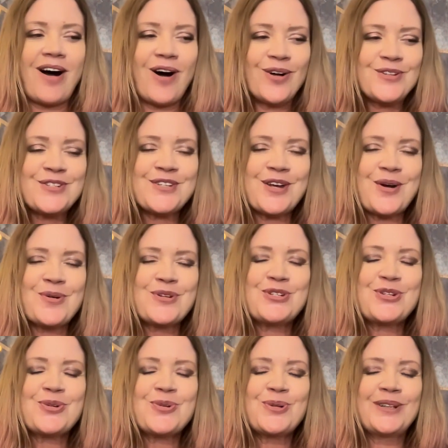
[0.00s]
also
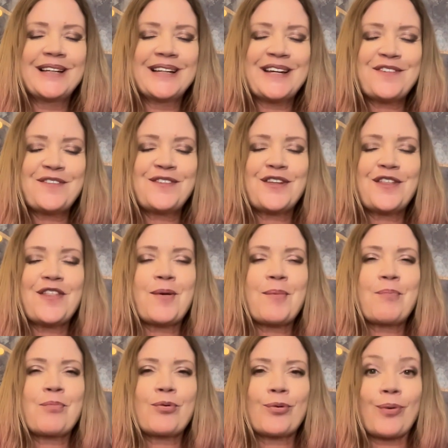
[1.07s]
to lift
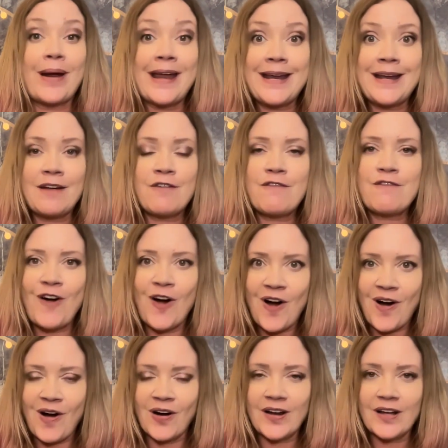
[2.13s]
the brain
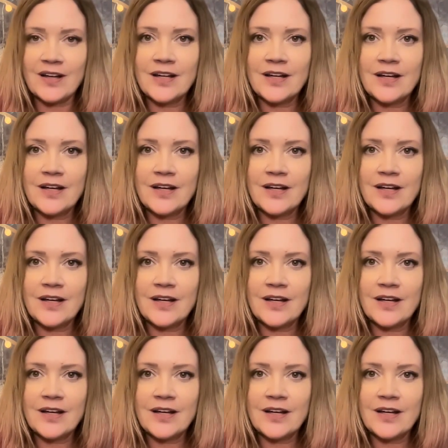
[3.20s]
fog.